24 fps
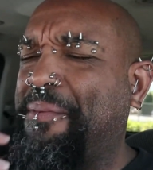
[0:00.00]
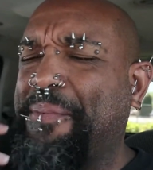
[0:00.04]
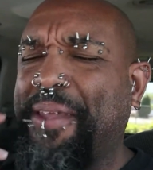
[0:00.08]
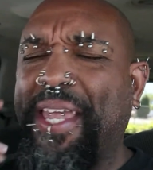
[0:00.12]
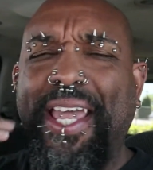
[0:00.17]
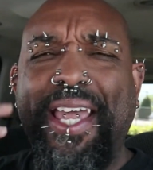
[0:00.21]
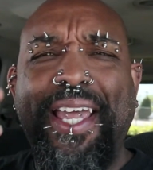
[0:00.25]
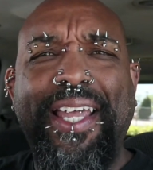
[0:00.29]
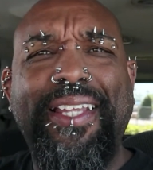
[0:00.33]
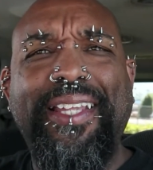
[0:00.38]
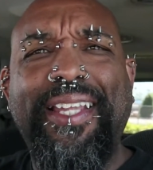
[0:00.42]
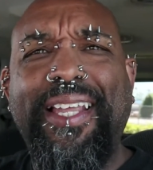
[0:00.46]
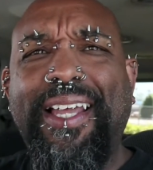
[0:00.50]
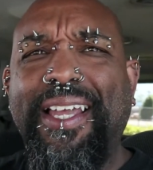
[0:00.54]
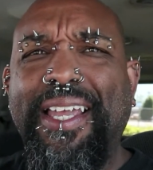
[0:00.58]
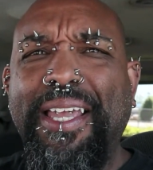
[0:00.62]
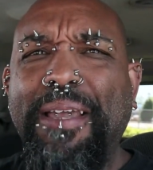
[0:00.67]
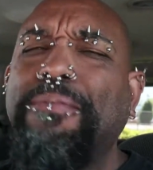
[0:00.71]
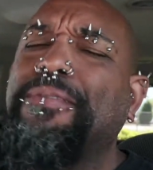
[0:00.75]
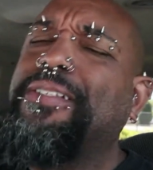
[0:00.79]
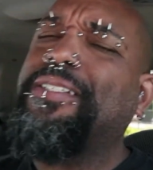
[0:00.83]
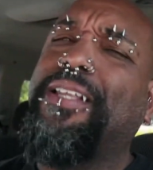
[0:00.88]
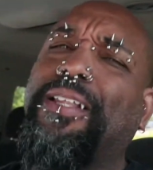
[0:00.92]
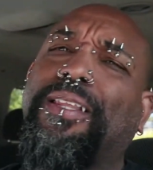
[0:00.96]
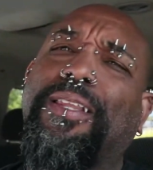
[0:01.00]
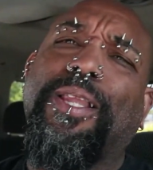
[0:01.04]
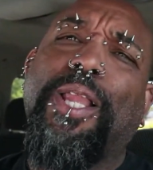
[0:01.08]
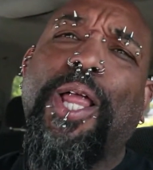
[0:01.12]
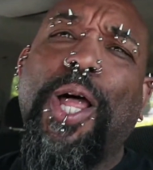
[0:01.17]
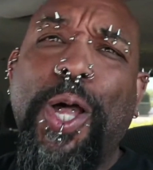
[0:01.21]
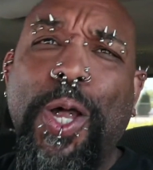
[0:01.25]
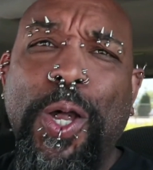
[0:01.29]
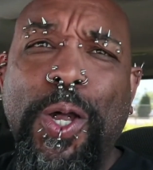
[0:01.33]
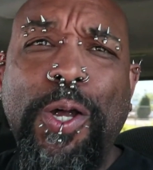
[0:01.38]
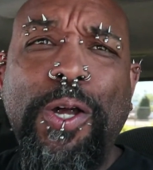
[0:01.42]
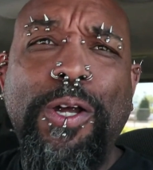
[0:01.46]
Man, look, it was a
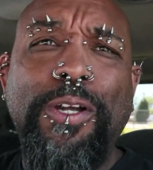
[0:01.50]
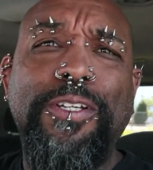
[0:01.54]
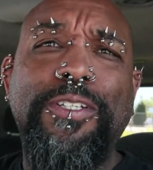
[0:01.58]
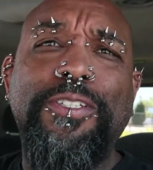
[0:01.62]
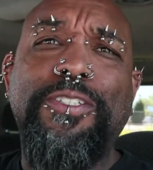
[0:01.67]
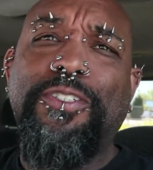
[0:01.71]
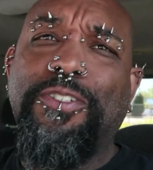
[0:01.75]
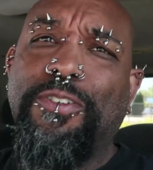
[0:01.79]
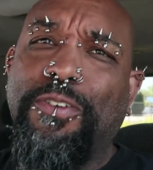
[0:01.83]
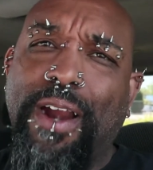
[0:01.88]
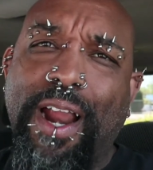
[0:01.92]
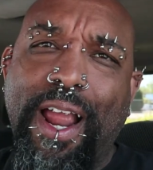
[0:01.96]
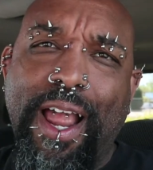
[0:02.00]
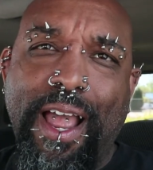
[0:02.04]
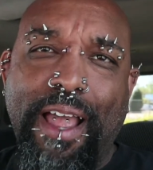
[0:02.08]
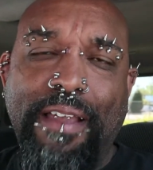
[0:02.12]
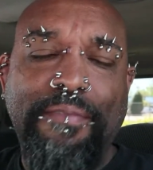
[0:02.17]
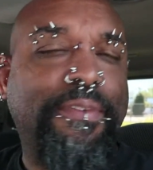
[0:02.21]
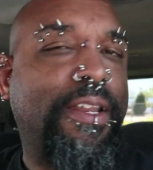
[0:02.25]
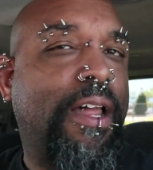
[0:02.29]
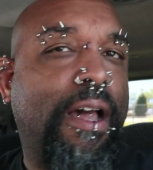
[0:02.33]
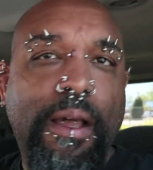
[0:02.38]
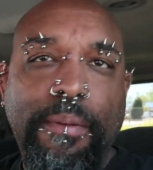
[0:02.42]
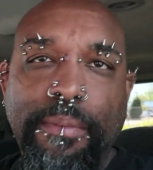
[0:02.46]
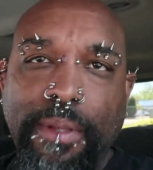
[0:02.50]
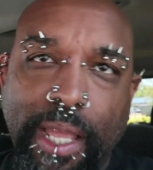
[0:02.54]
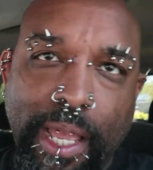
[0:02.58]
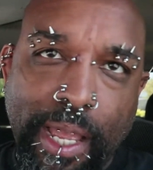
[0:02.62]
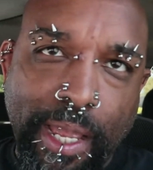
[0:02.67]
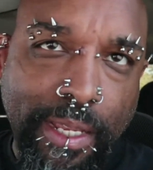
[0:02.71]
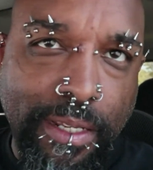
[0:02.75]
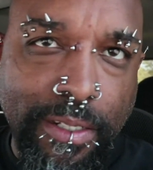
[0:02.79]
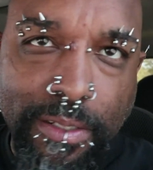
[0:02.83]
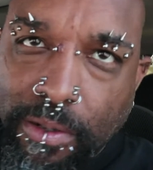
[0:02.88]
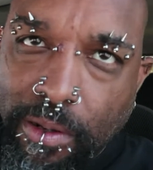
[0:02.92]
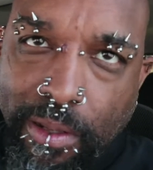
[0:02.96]
long drive. No, I'm
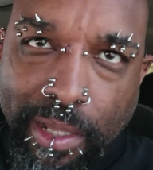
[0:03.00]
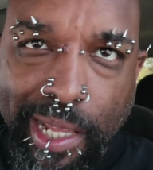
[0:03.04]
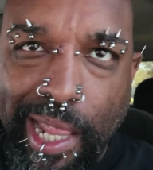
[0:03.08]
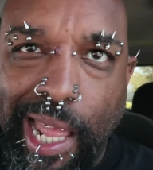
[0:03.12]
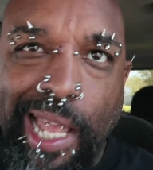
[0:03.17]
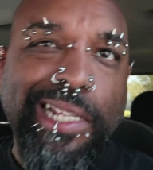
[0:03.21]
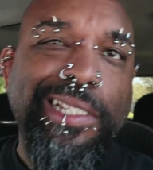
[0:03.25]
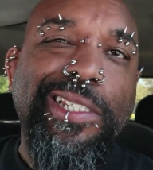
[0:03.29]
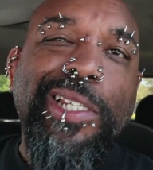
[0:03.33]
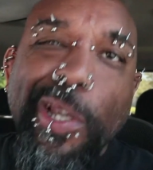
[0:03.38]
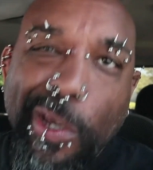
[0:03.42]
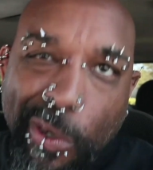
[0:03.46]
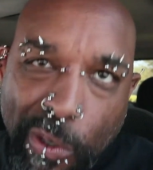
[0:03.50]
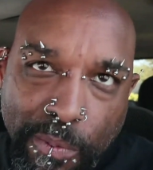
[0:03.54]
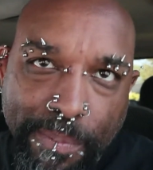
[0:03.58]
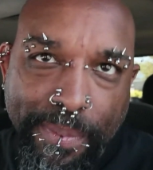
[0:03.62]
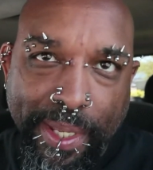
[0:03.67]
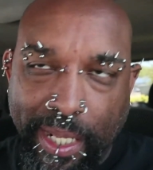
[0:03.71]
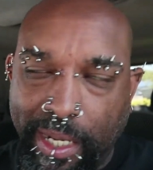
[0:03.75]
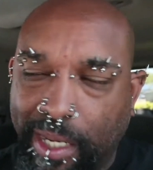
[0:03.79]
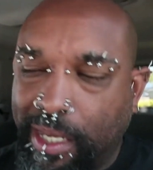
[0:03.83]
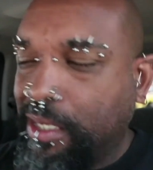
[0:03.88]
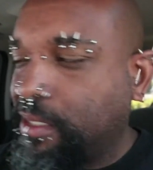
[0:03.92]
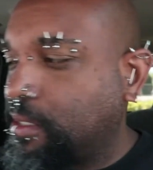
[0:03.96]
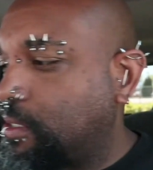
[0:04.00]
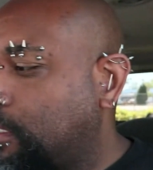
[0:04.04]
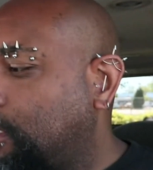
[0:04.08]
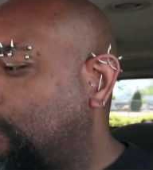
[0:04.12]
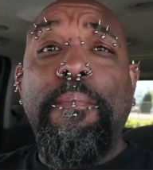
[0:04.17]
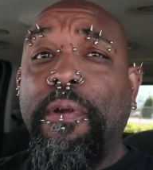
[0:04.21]
lying. It was only like 2 minutes.